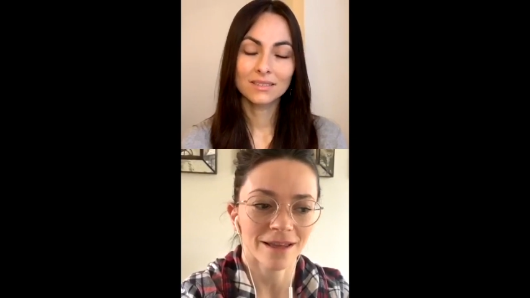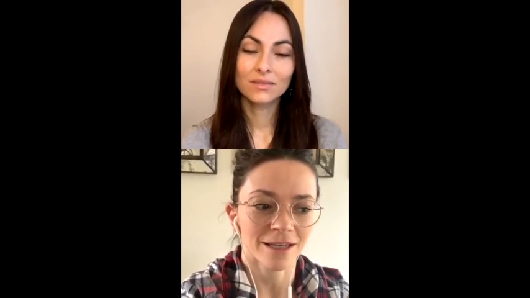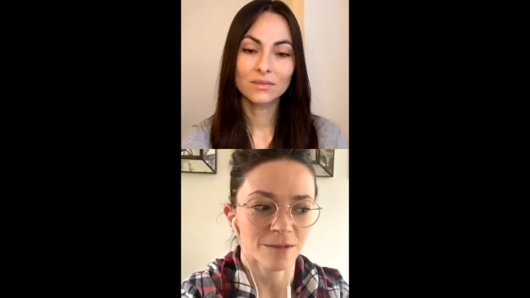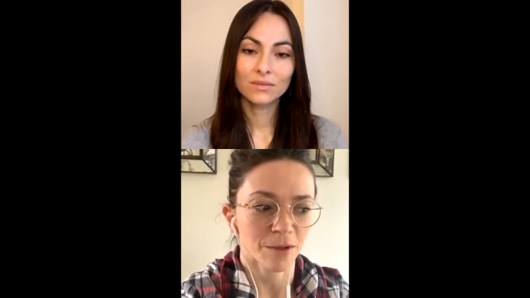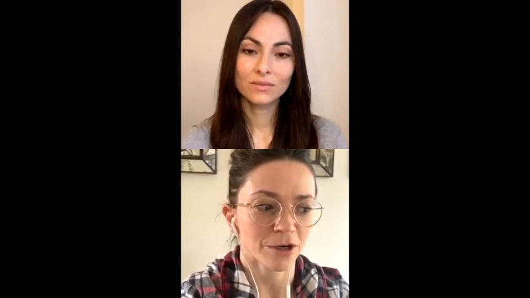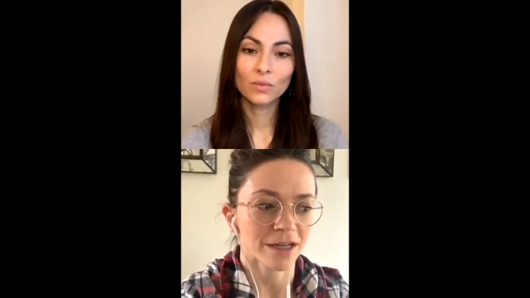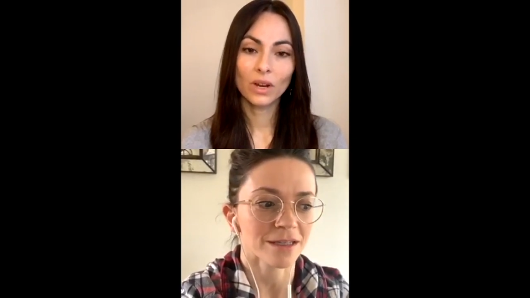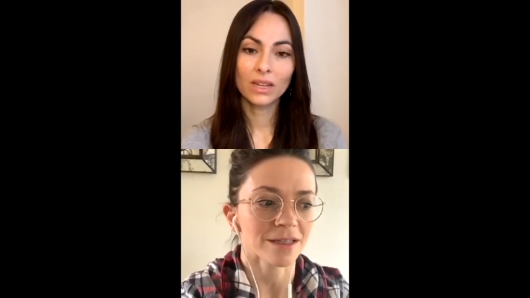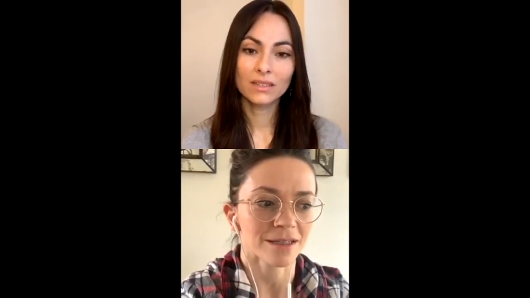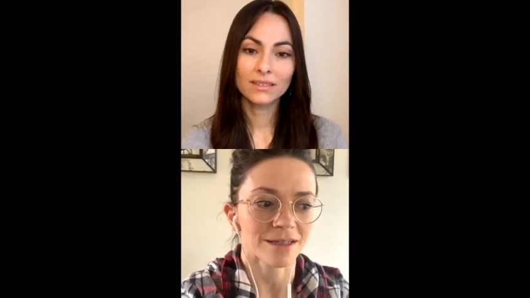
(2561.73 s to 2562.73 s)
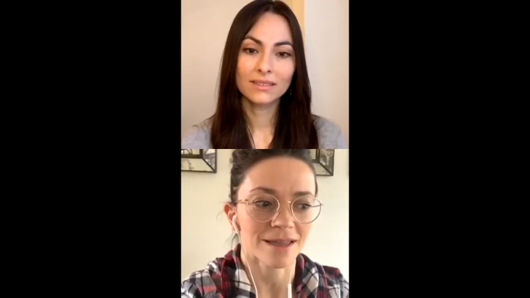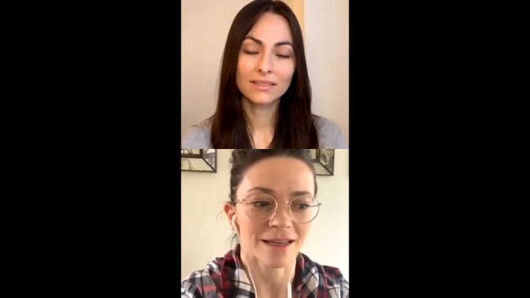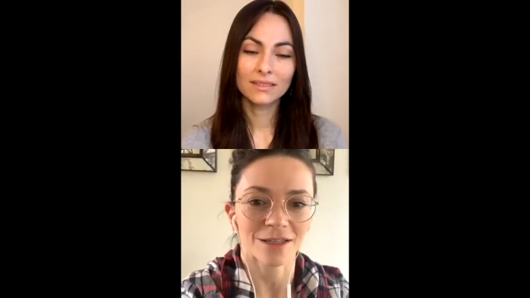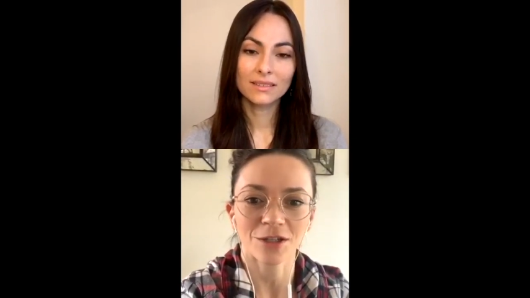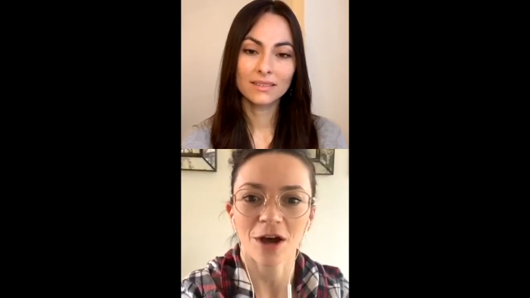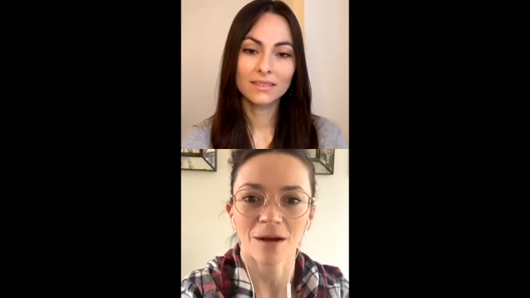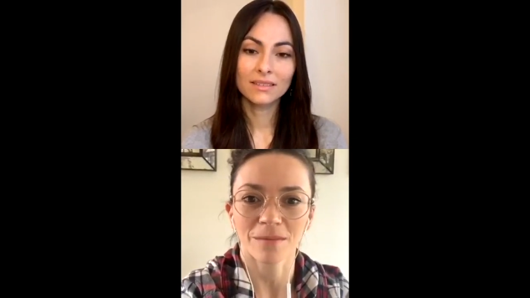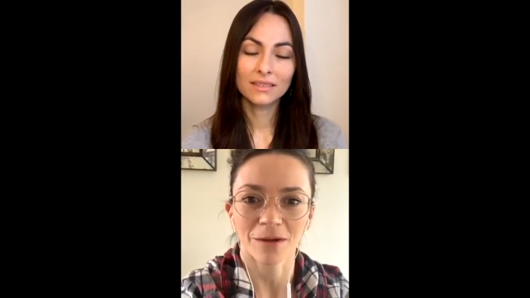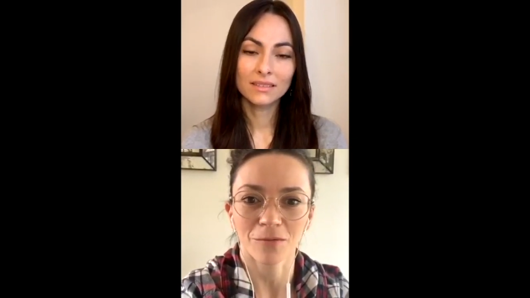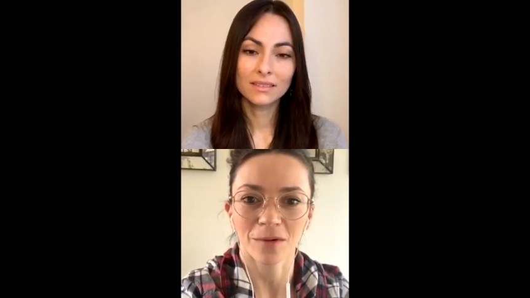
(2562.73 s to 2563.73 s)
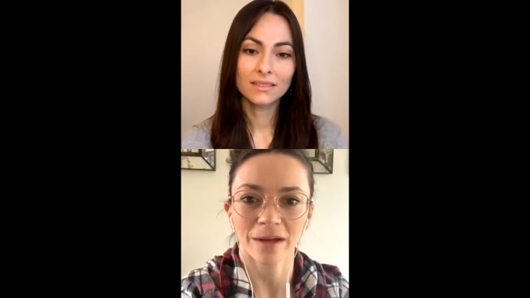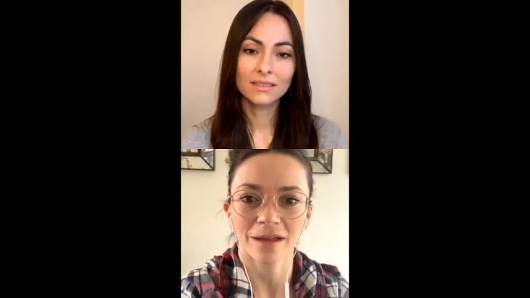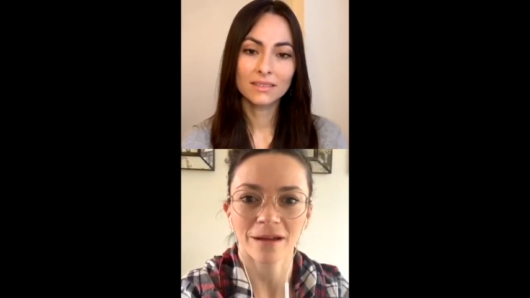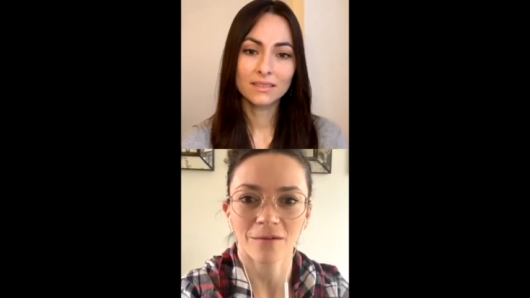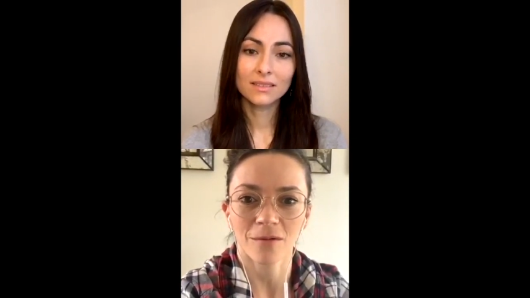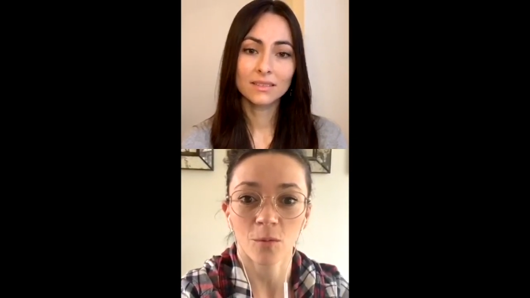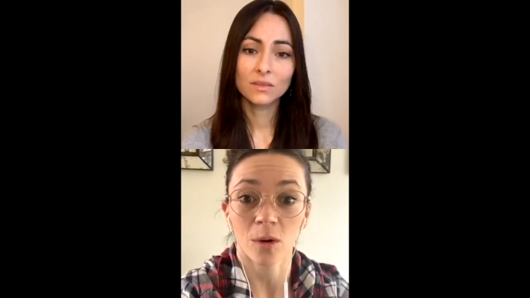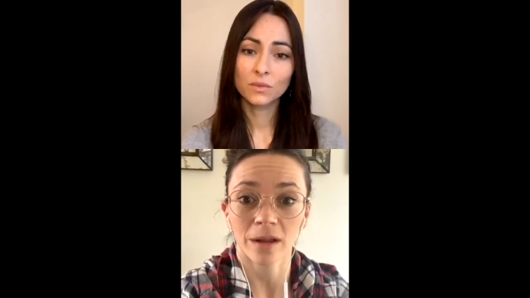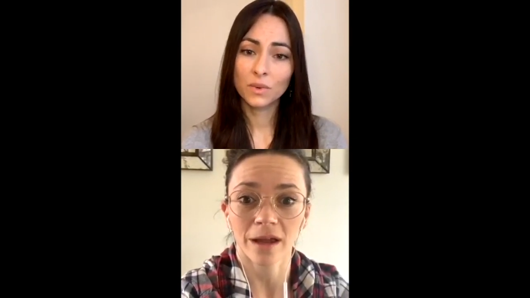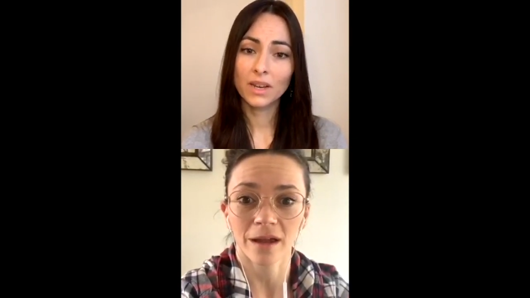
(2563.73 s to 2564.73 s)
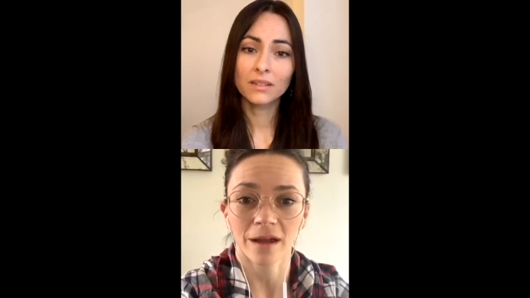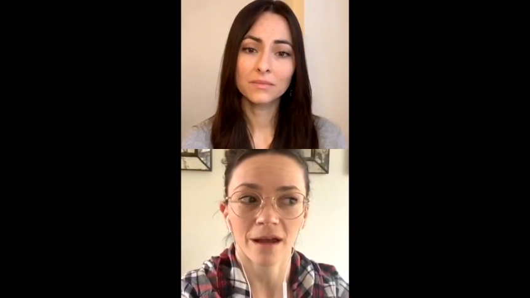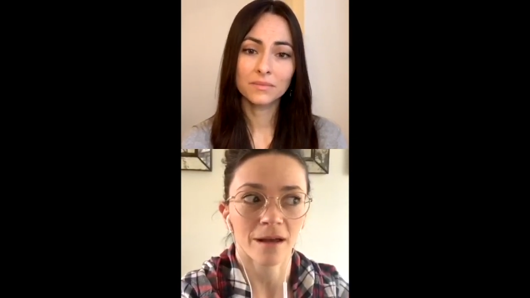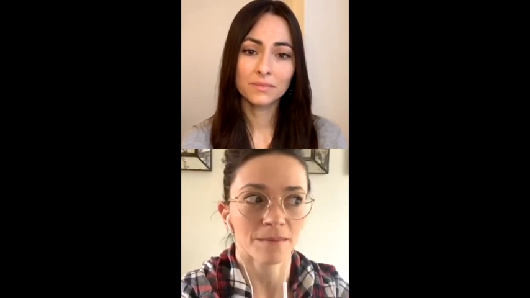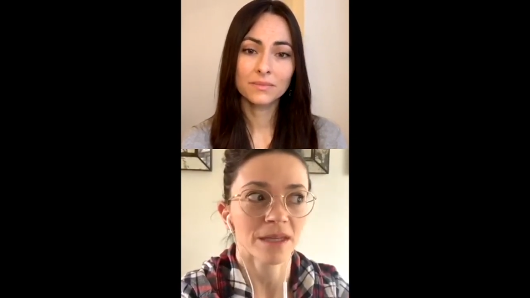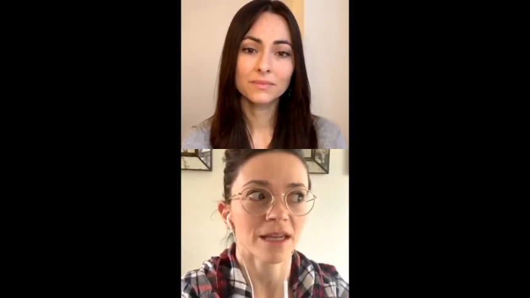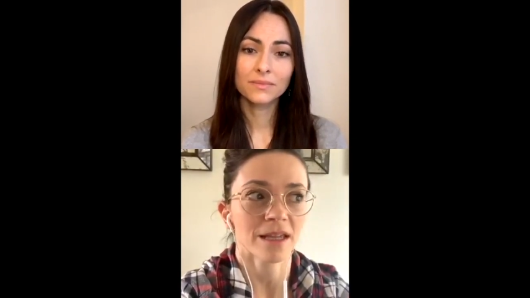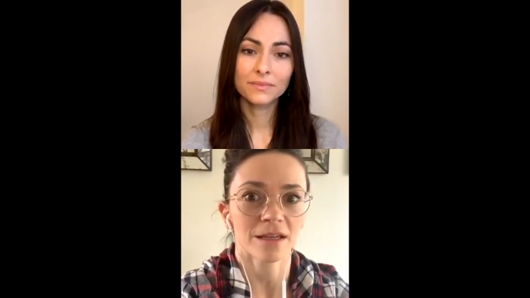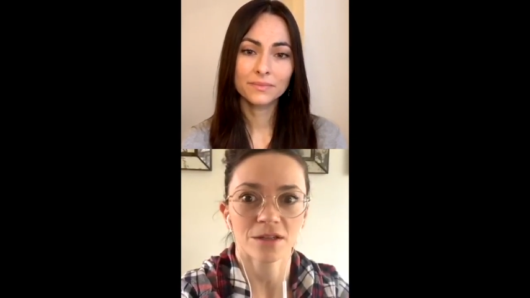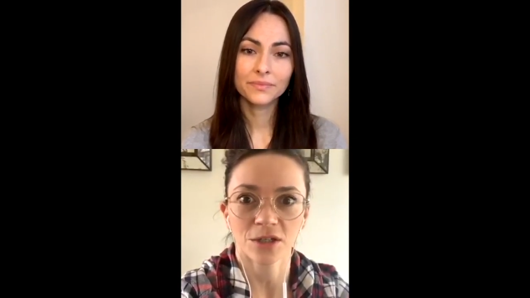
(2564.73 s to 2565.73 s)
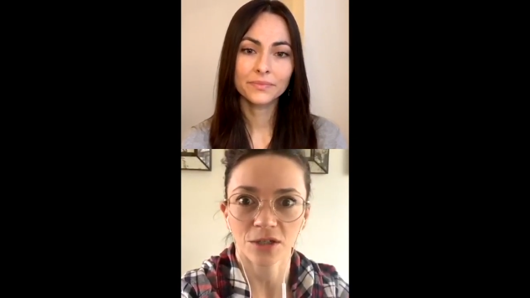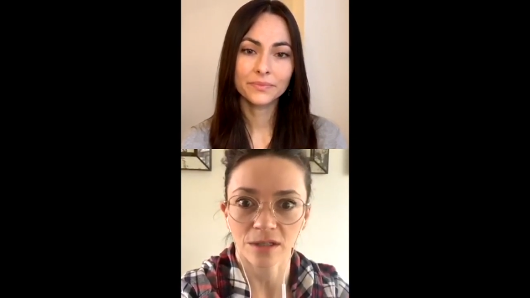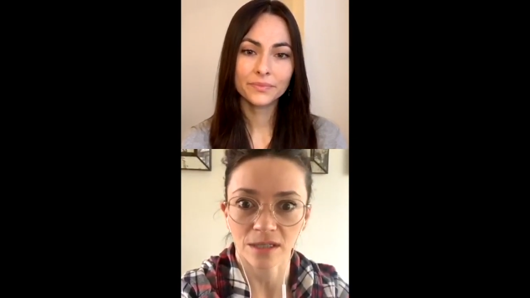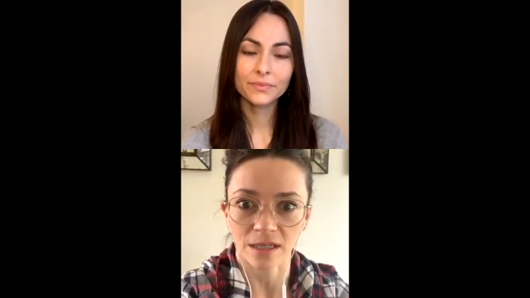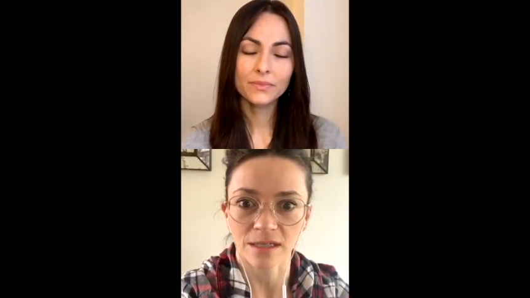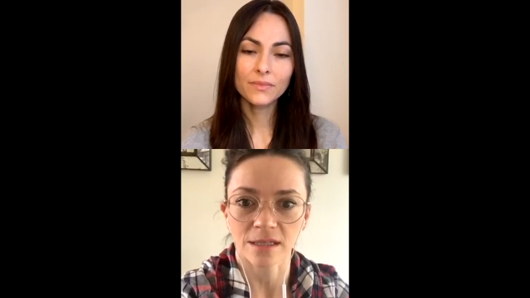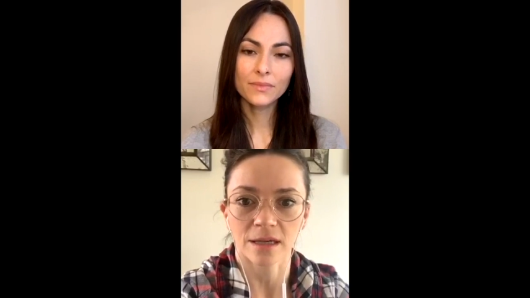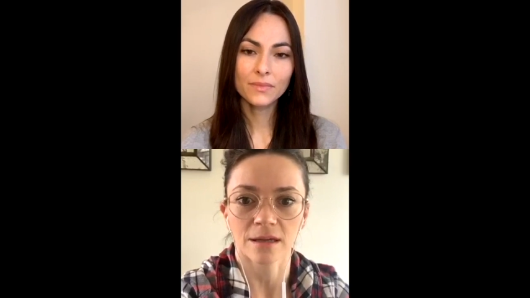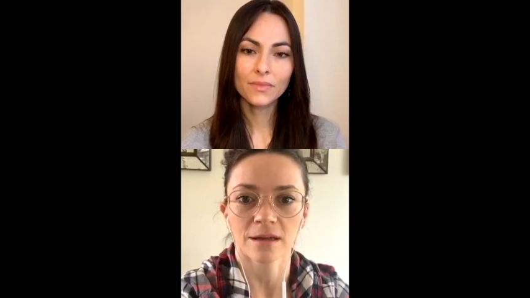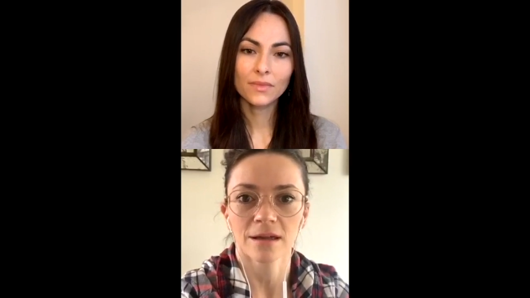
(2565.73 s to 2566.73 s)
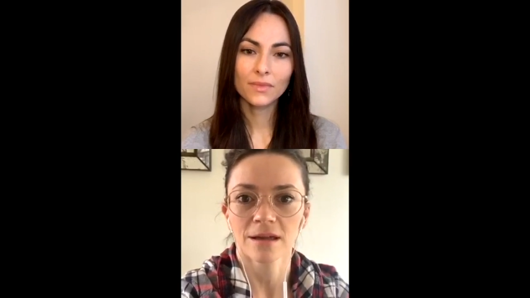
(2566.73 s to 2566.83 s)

Speaker 1: experiences that taught me what what I um, needed to succeed.